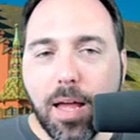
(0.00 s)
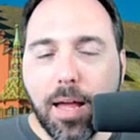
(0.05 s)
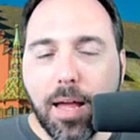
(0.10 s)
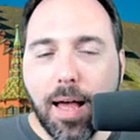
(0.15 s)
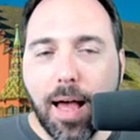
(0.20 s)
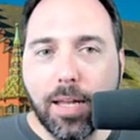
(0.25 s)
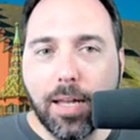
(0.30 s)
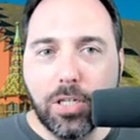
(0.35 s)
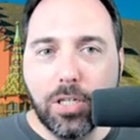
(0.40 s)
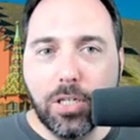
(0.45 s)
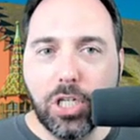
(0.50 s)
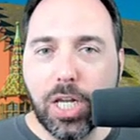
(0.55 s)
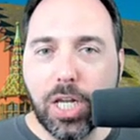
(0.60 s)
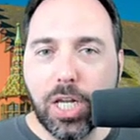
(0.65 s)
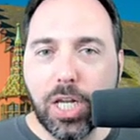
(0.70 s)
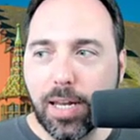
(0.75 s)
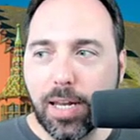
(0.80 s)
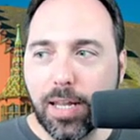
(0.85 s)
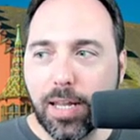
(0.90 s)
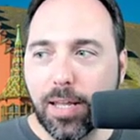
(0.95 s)

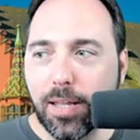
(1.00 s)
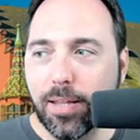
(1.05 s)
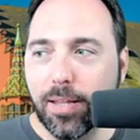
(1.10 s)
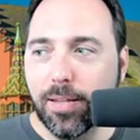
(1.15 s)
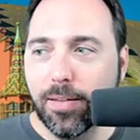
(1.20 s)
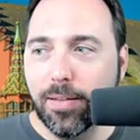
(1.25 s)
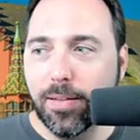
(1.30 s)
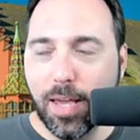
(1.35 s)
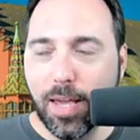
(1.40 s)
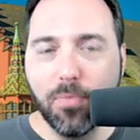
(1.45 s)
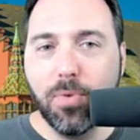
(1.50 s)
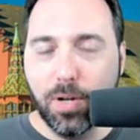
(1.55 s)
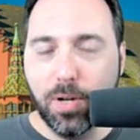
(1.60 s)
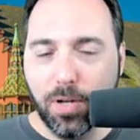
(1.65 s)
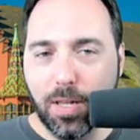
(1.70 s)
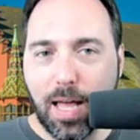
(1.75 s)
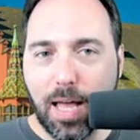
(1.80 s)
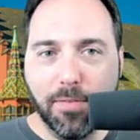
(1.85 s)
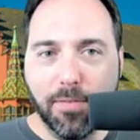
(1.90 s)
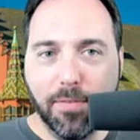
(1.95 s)
A gene
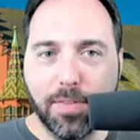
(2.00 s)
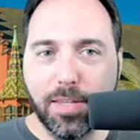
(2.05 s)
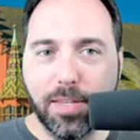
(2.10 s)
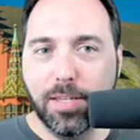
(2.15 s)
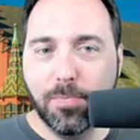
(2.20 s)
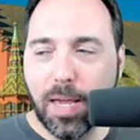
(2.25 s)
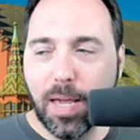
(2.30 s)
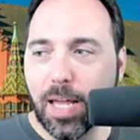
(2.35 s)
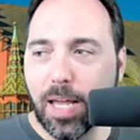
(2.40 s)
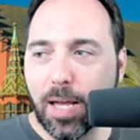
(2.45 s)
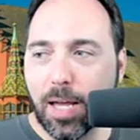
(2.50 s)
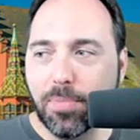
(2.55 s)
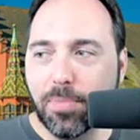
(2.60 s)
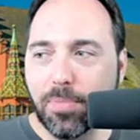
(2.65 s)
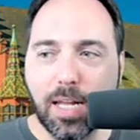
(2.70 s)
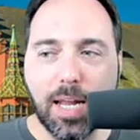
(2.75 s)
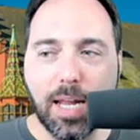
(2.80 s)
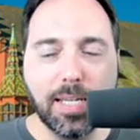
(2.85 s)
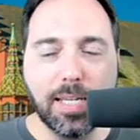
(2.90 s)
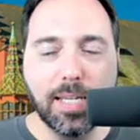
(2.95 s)
in real life,
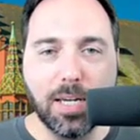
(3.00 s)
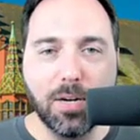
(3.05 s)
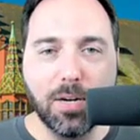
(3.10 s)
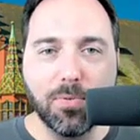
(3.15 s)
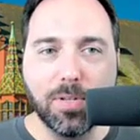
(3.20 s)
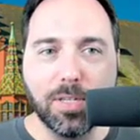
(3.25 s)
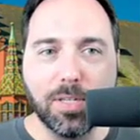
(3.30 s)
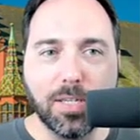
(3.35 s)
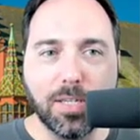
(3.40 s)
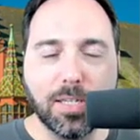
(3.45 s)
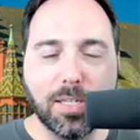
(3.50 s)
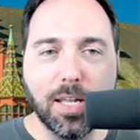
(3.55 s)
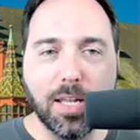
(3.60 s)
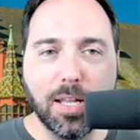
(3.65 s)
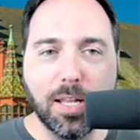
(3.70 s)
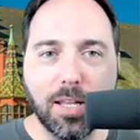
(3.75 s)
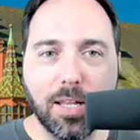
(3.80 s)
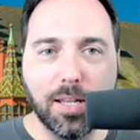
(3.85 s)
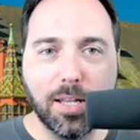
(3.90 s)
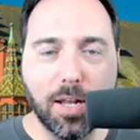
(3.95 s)
these make up DNA
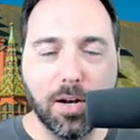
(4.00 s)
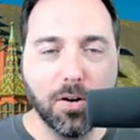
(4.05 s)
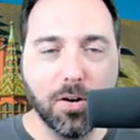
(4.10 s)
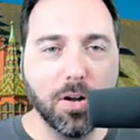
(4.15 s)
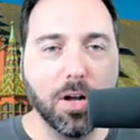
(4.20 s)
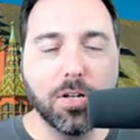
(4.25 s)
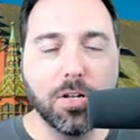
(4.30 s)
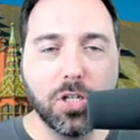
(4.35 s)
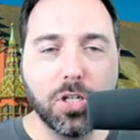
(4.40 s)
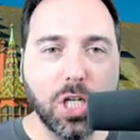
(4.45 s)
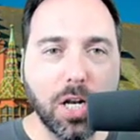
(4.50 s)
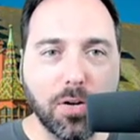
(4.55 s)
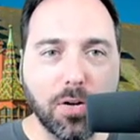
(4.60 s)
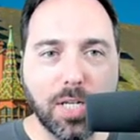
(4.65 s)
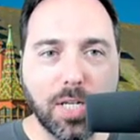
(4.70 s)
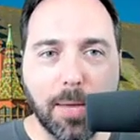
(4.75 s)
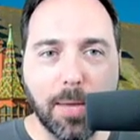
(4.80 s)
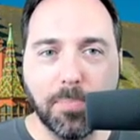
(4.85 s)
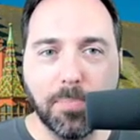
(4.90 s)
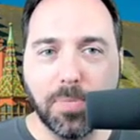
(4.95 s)
sequences that are
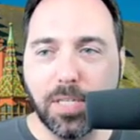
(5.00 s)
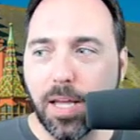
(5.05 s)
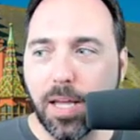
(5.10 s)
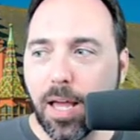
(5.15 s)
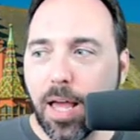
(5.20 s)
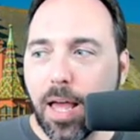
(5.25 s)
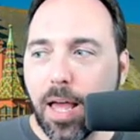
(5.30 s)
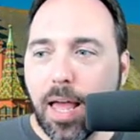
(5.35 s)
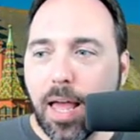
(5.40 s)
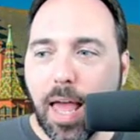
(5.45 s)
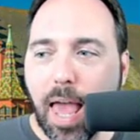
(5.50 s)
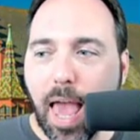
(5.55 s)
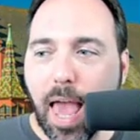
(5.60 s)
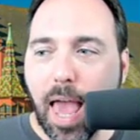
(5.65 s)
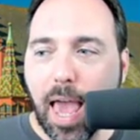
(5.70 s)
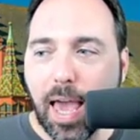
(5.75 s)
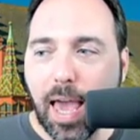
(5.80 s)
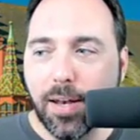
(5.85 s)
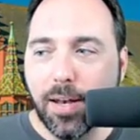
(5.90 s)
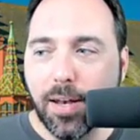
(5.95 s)
called genotypes.
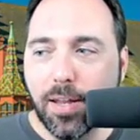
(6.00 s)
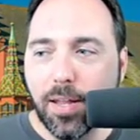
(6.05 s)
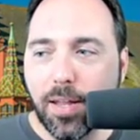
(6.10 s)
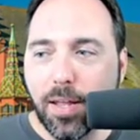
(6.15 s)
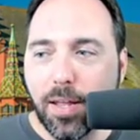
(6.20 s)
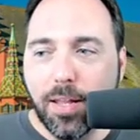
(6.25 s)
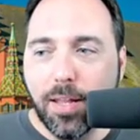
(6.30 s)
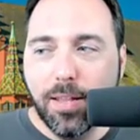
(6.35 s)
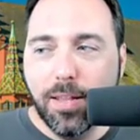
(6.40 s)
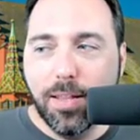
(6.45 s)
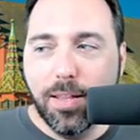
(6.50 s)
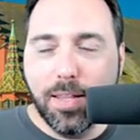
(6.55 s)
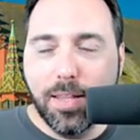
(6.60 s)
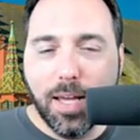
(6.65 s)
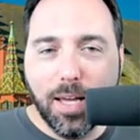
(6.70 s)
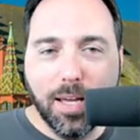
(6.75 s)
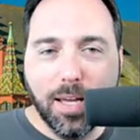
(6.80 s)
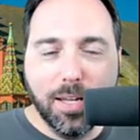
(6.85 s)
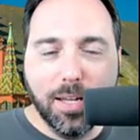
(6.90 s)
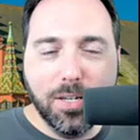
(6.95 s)
And
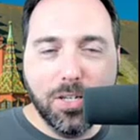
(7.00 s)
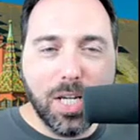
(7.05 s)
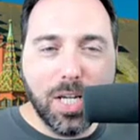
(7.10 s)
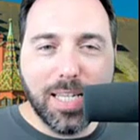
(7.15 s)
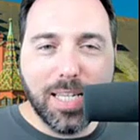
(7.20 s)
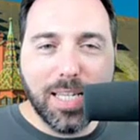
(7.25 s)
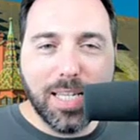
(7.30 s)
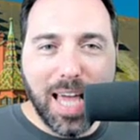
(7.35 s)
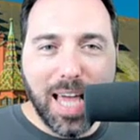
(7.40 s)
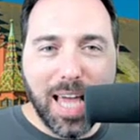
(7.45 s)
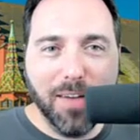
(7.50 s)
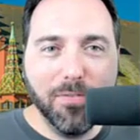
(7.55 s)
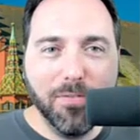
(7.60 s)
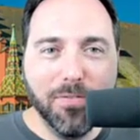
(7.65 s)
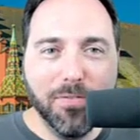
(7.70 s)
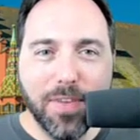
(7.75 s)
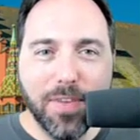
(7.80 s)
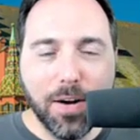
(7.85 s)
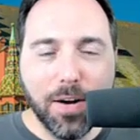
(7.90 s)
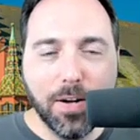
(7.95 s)
the
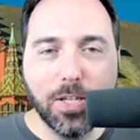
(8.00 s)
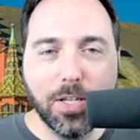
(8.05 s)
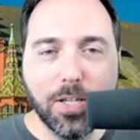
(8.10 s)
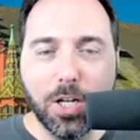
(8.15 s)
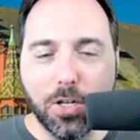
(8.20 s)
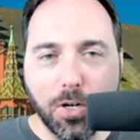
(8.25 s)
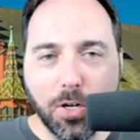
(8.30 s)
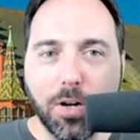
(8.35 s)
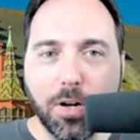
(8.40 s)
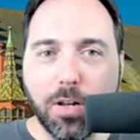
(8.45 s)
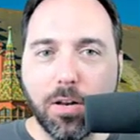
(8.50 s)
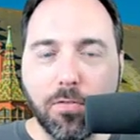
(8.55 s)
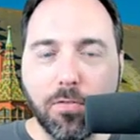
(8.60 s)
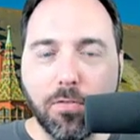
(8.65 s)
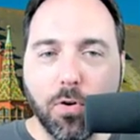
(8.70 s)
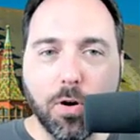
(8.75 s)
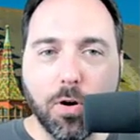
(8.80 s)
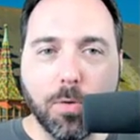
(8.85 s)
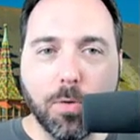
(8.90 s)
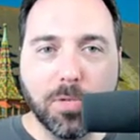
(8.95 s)
genes have various
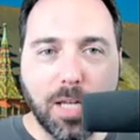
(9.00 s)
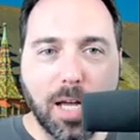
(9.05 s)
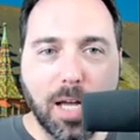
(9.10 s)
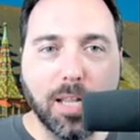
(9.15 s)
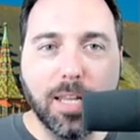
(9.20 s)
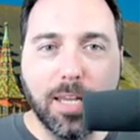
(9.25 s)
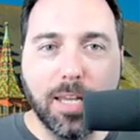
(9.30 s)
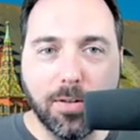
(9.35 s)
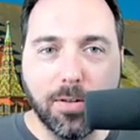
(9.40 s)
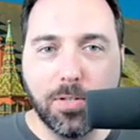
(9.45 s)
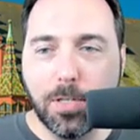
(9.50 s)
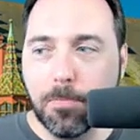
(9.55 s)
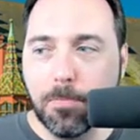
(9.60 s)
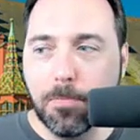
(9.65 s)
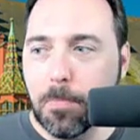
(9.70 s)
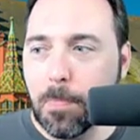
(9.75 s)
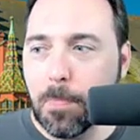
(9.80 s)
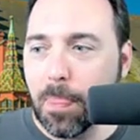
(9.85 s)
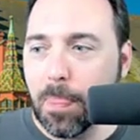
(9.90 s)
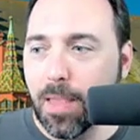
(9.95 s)
alternative forms,
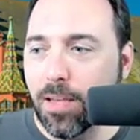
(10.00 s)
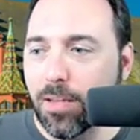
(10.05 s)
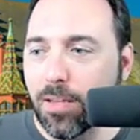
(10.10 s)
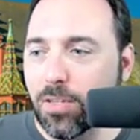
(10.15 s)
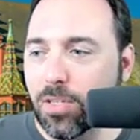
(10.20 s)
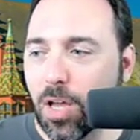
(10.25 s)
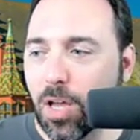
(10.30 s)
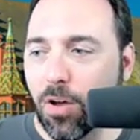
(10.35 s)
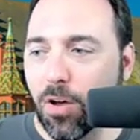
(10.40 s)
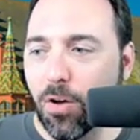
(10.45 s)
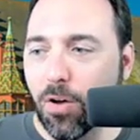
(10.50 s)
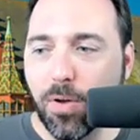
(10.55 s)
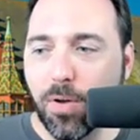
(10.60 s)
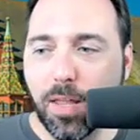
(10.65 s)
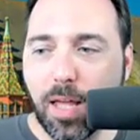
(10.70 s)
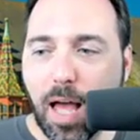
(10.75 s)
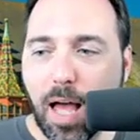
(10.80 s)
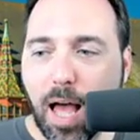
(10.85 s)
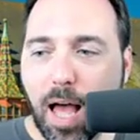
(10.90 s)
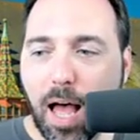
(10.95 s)
alleles.
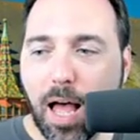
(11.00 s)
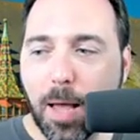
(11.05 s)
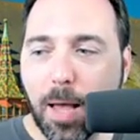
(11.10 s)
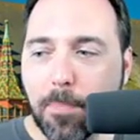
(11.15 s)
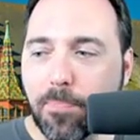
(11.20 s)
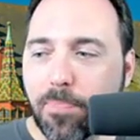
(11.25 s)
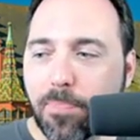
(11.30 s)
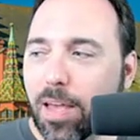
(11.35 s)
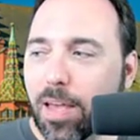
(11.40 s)
So